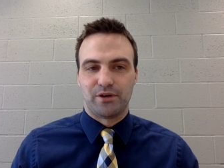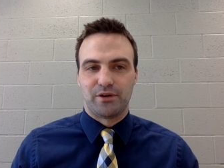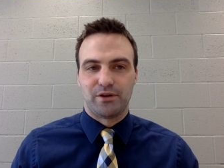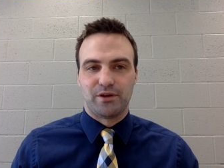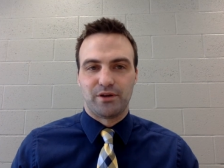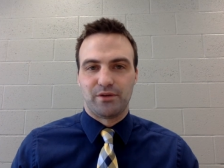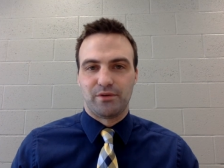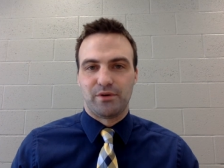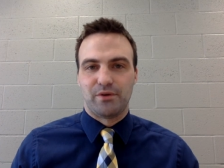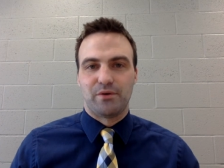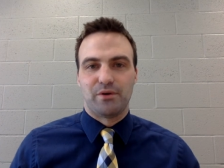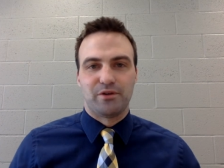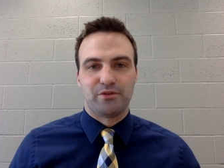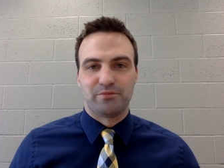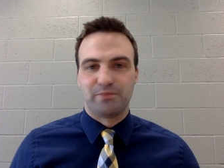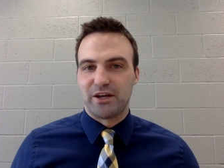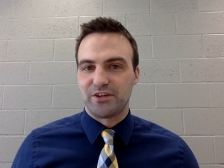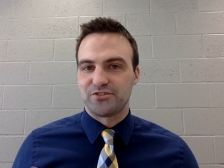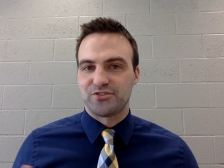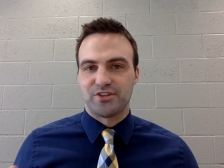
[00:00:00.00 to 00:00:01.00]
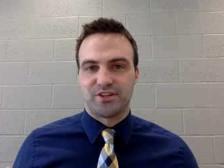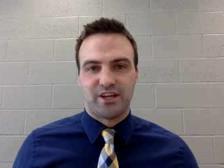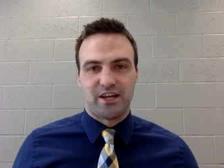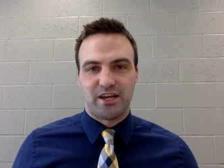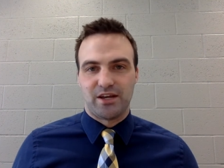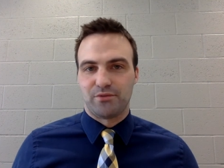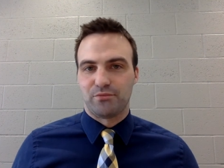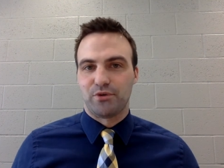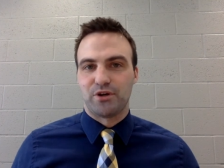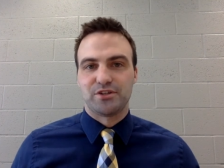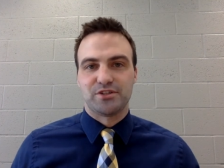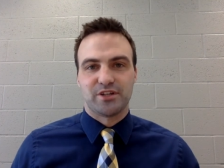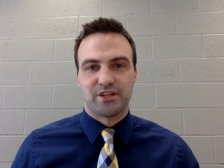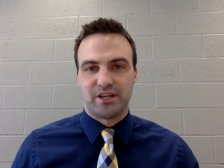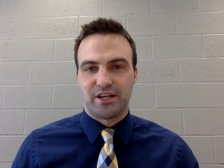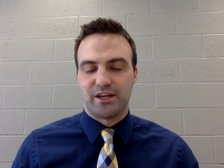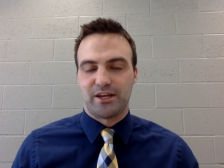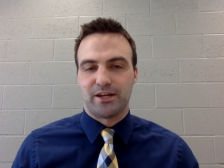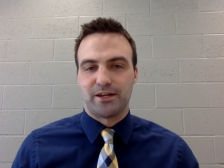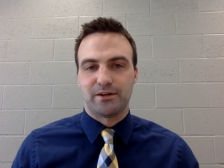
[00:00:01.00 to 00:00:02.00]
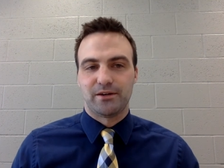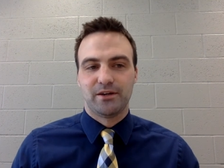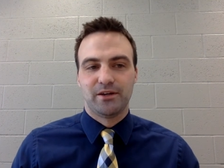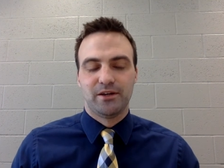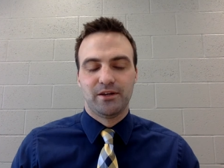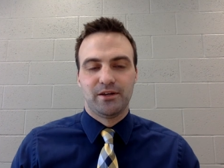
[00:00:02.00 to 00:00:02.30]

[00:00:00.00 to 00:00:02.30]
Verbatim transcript: at, as best you can when you can.